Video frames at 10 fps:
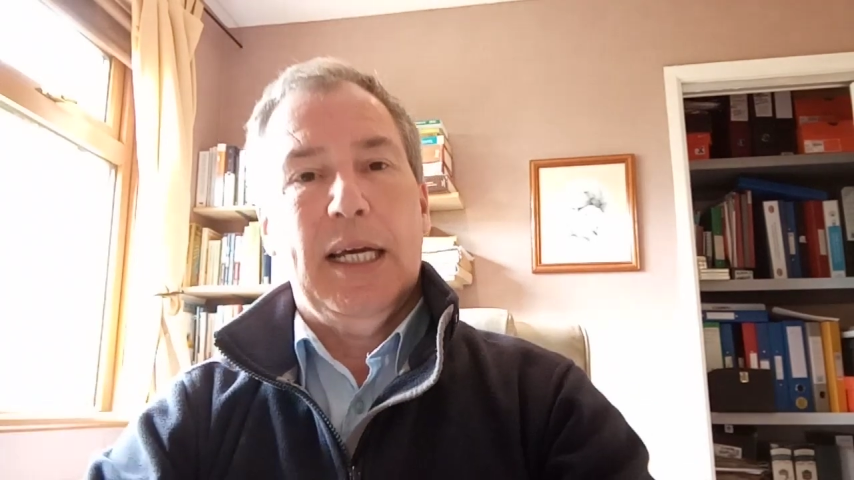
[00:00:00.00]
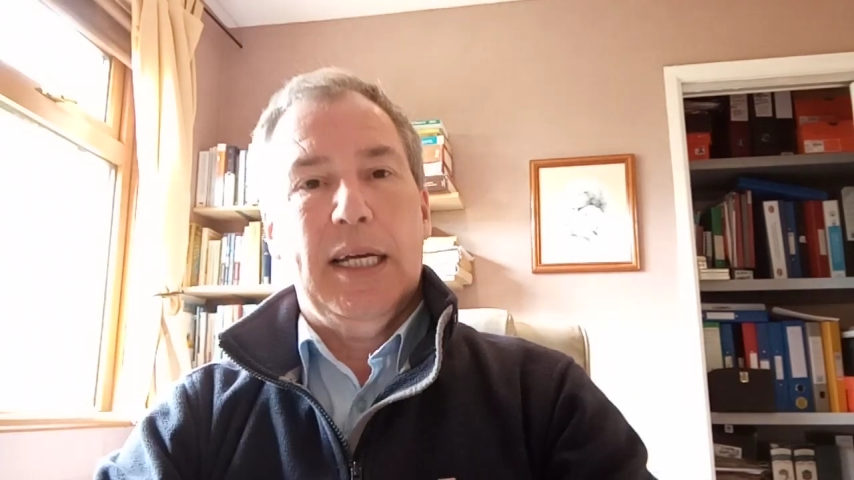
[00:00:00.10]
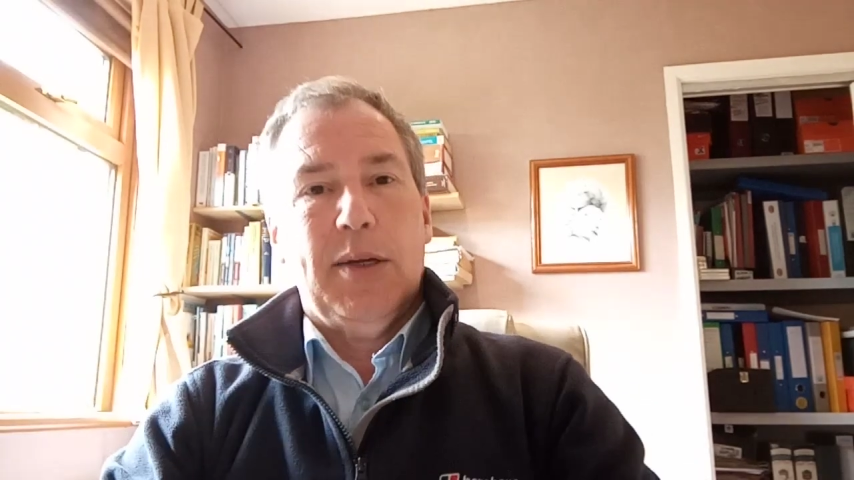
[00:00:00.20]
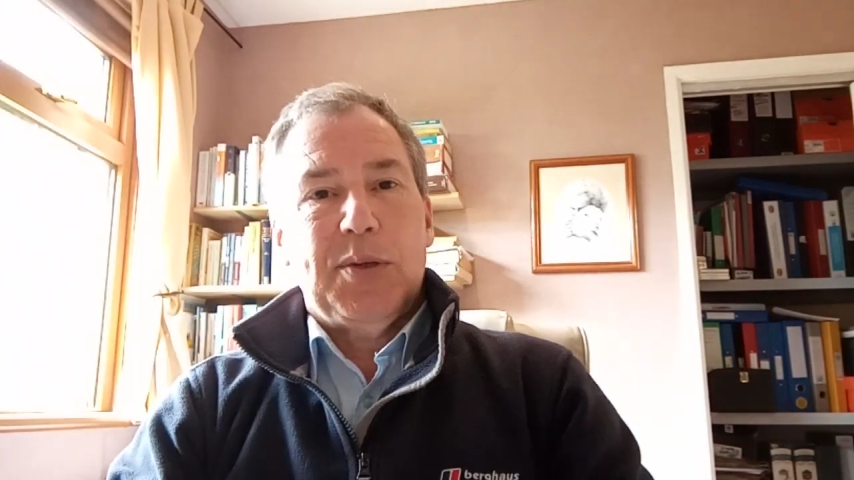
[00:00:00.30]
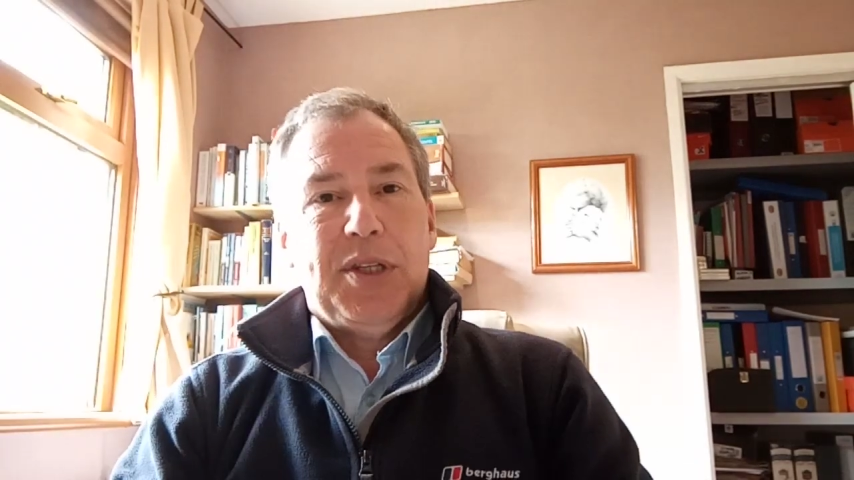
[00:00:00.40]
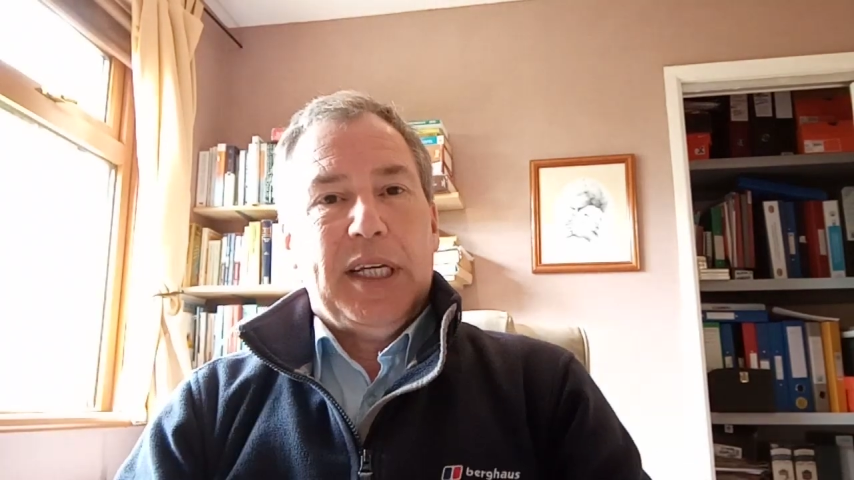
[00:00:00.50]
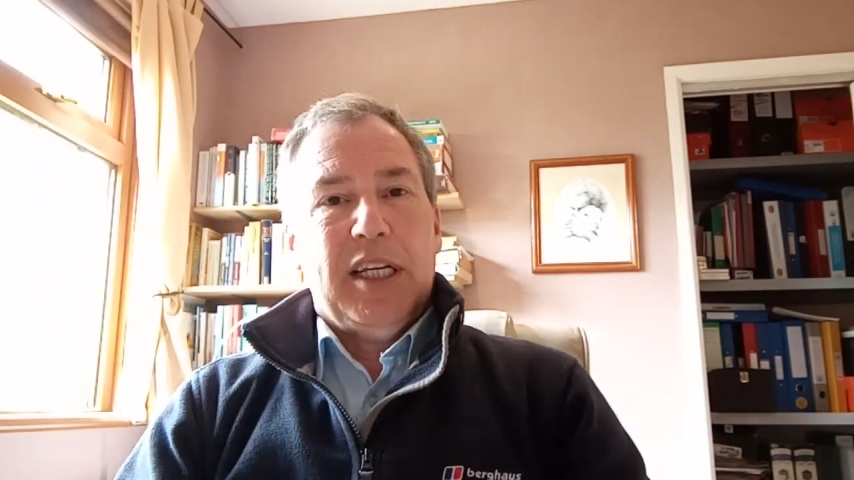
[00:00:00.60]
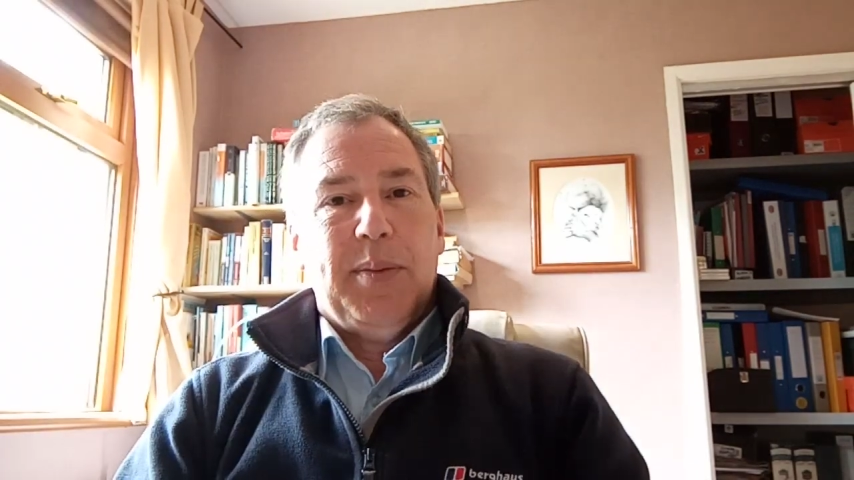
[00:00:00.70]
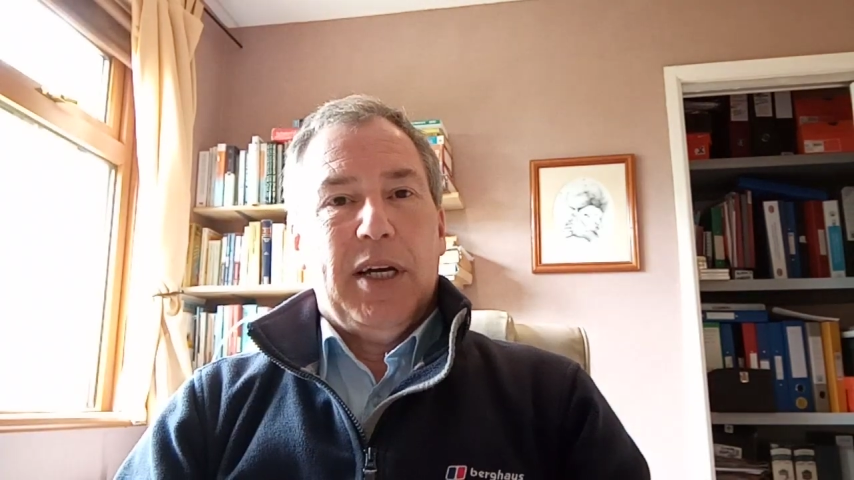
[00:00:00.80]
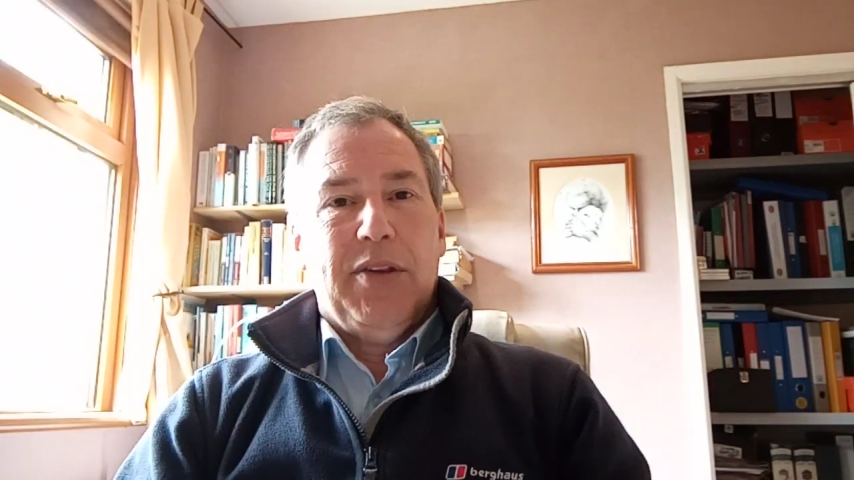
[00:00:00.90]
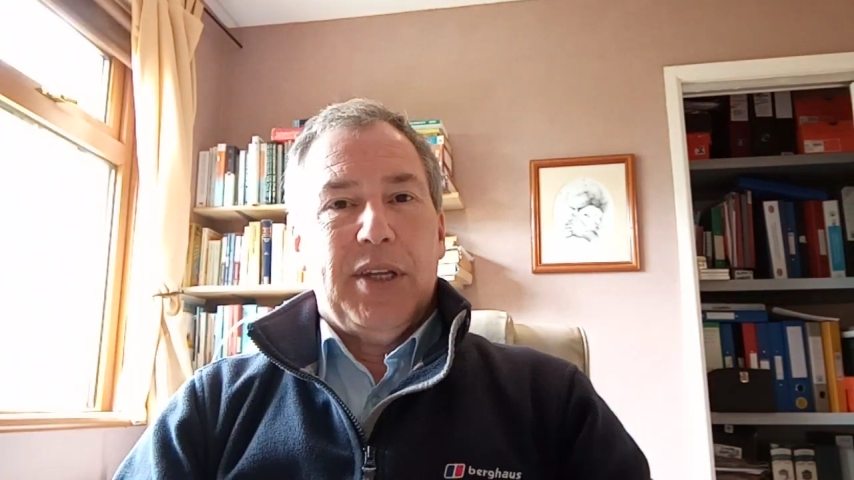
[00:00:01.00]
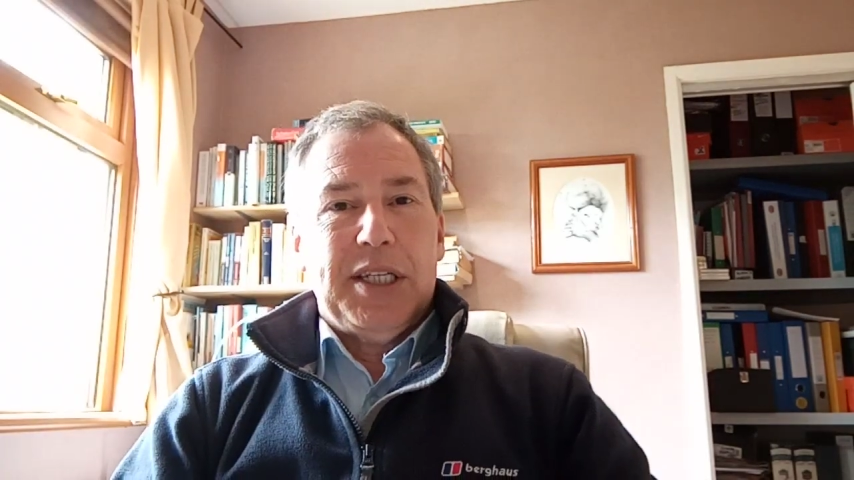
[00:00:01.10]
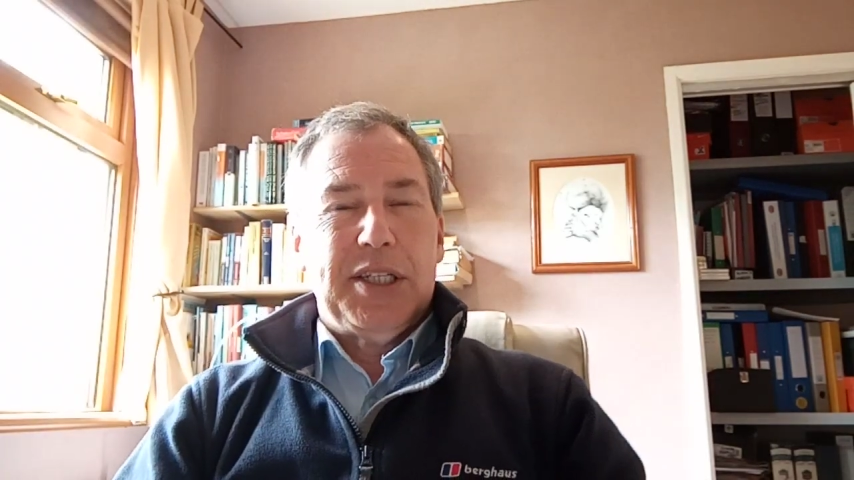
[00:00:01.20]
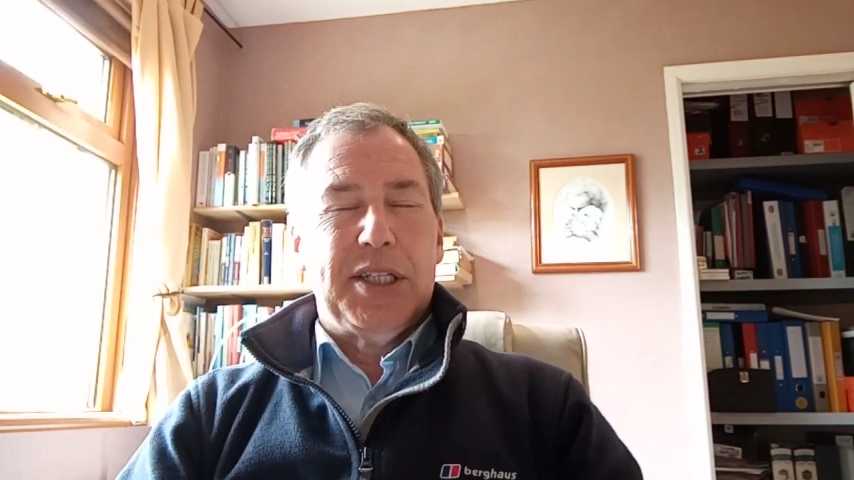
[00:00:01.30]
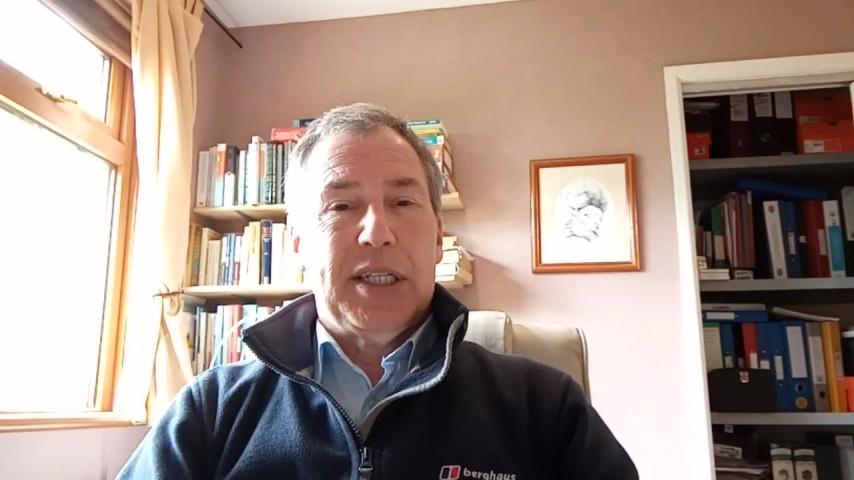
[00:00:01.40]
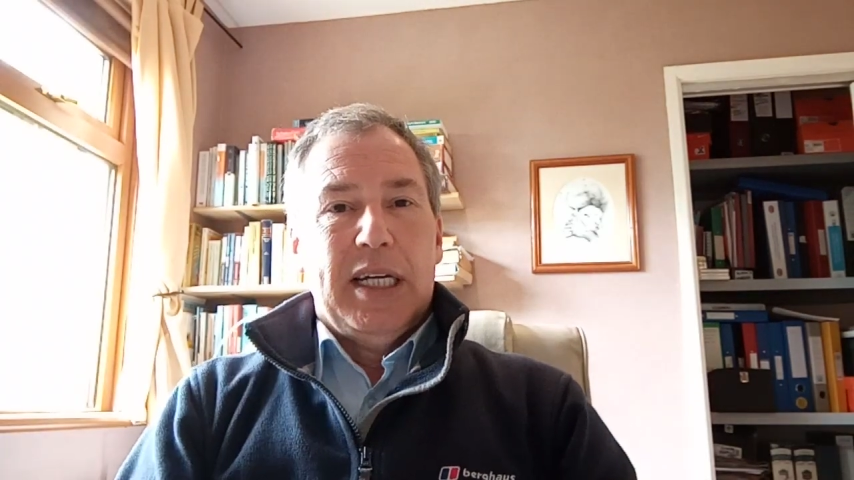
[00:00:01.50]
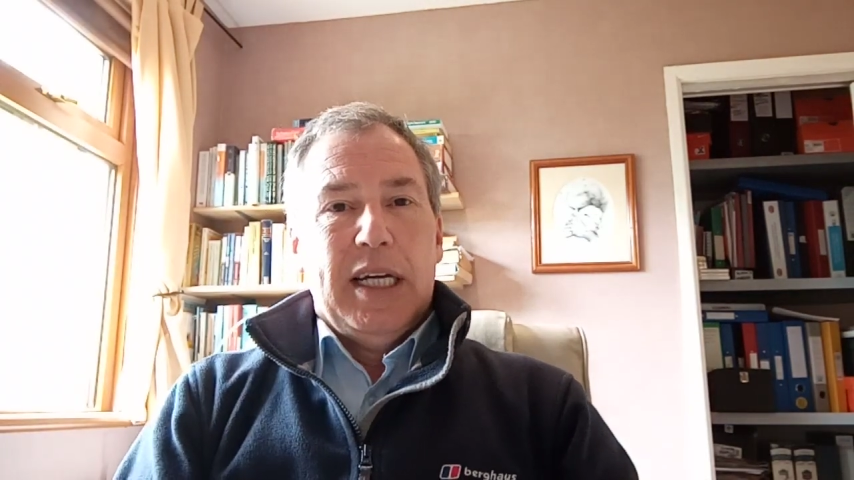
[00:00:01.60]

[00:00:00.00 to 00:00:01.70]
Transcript: And I was thinking about this.